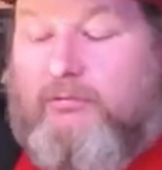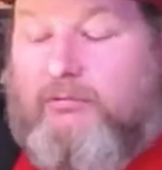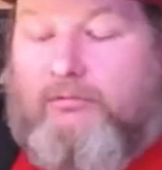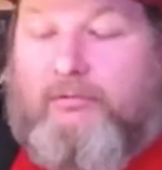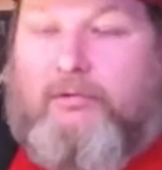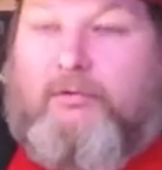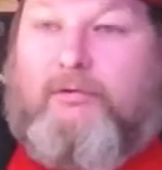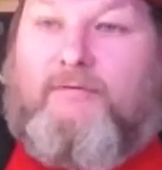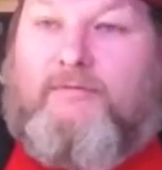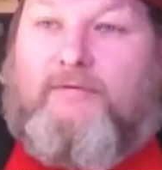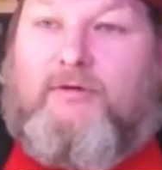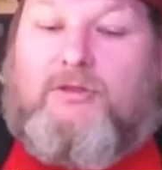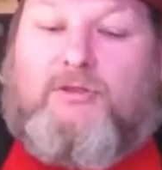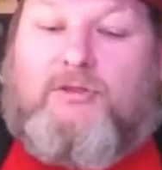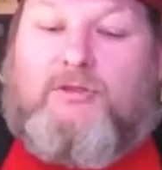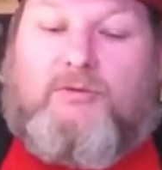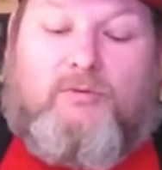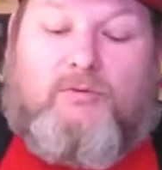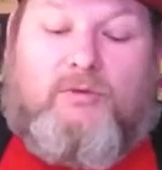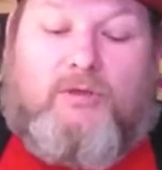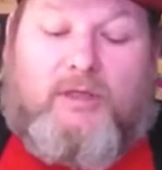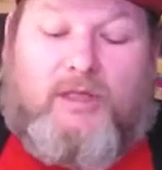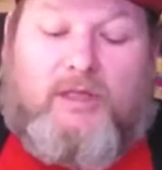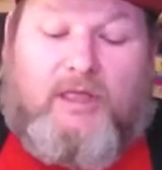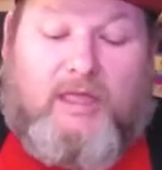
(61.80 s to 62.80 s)

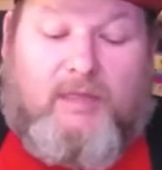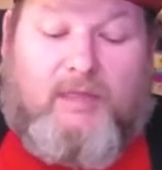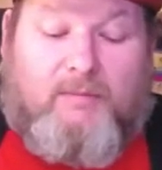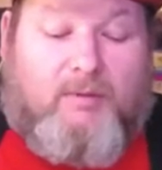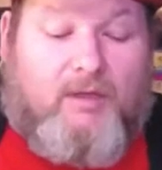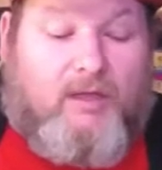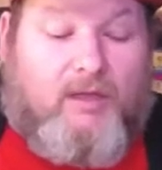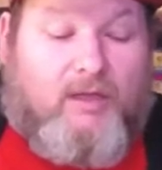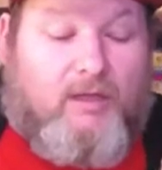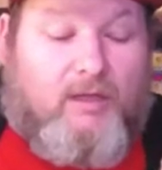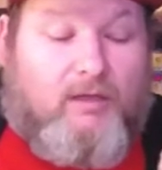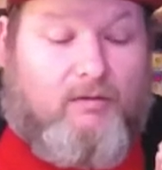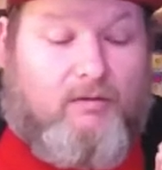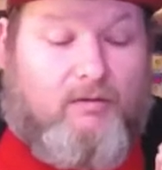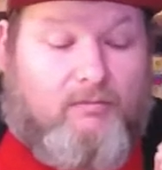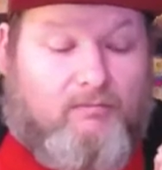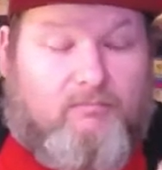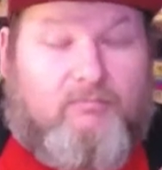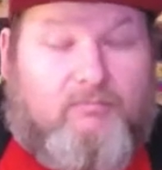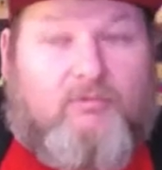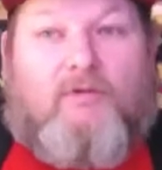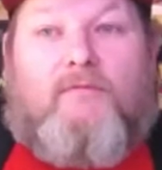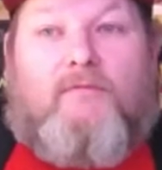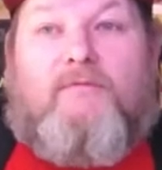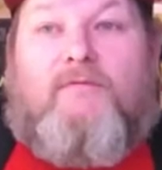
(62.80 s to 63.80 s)
going to keep it
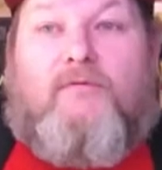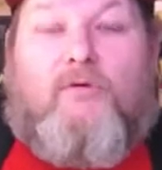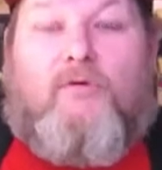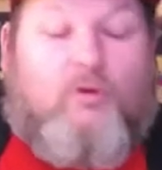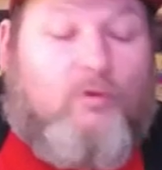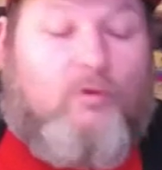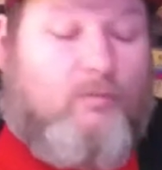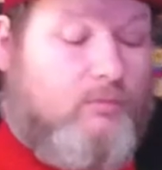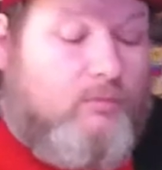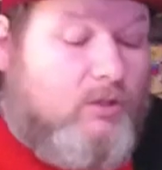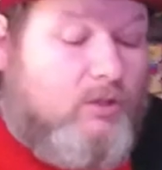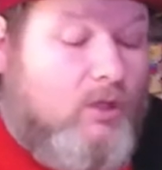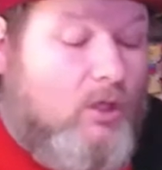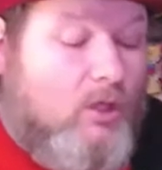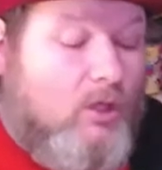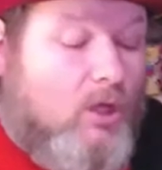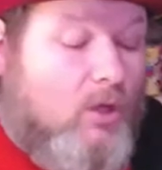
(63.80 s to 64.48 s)
conformed.